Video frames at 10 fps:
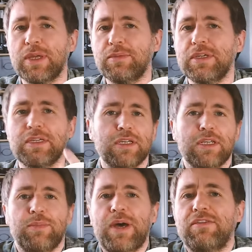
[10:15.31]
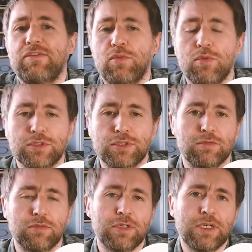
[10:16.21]
maybe in a bath of water
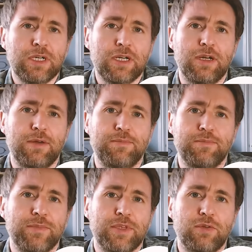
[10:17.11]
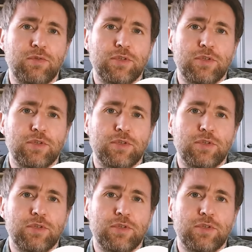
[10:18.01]
or um,